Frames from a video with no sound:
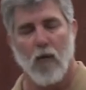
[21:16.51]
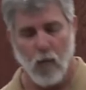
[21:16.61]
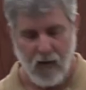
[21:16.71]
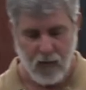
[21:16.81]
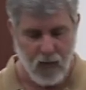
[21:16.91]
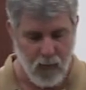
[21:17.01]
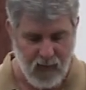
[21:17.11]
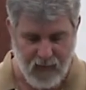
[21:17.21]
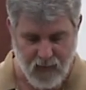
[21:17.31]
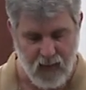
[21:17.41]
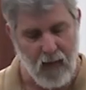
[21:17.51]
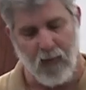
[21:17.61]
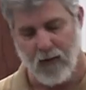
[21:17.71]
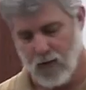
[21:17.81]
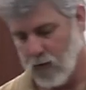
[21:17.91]
whether it be
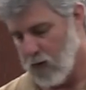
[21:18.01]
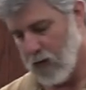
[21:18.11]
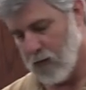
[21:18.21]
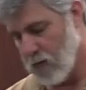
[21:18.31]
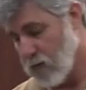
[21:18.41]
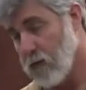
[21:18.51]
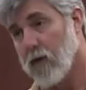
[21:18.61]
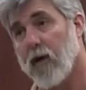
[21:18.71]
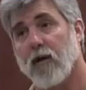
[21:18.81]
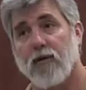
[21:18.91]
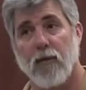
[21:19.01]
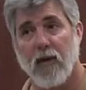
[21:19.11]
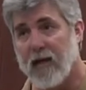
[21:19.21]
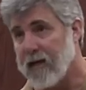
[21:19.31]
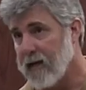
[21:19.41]
stopping soil erosion, running too
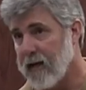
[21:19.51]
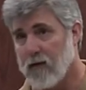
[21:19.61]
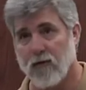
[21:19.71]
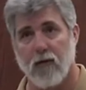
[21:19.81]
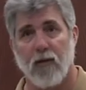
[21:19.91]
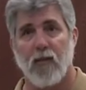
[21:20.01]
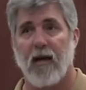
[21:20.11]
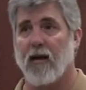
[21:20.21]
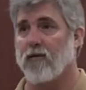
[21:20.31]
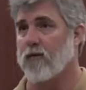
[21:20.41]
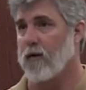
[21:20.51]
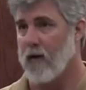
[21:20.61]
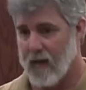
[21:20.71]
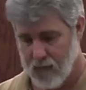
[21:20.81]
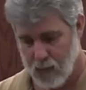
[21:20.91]
many cows on a pasture,
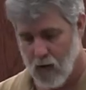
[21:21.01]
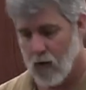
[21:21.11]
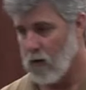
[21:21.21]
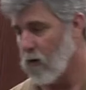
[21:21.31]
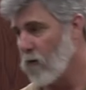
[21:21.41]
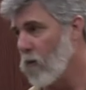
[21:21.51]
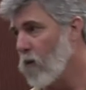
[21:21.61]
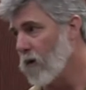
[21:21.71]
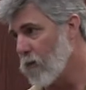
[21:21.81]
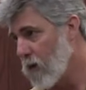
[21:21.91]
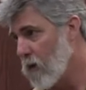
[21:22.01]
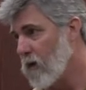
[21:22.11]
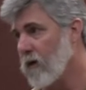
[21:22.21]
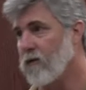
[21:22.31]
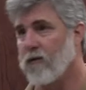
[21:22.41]
having them all go to one
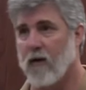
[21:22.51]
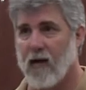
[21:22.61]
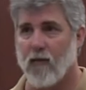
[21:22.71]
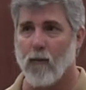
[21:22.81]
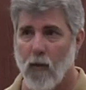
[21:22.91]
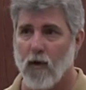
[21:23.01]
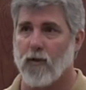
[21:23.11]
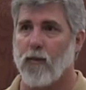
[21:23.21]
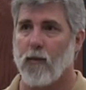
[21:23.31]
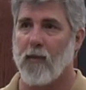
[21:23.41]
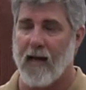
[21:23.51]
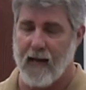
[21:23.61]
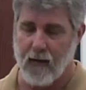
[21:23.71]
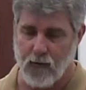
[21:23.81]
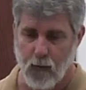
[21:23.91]
pond instead of having multiple
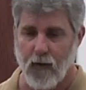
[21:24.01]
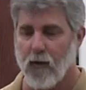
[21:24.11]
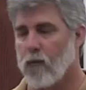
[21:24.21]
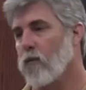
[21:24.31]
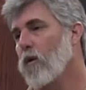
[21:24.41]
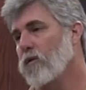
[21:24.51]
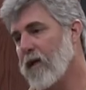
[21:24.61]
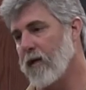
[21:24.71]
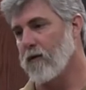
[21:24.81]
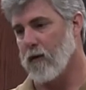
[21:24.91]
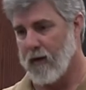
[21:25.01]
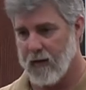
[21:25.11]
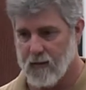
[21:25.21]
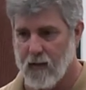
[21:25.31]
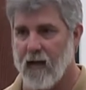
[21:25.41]
paddocks where you can rotate
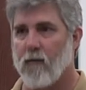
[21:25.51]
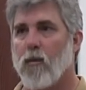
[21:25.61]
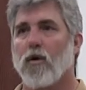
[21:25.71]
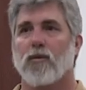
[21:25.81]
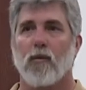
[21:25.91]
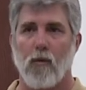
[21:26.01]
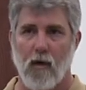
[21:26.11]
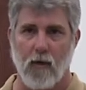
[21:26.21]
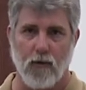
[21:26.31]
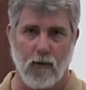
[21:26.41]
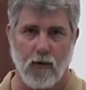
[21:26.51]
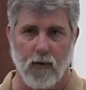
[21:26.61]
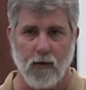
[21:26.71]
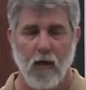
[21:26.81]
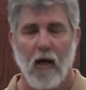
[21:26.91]
graze and have multiple water
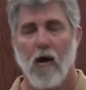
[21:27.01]
sources,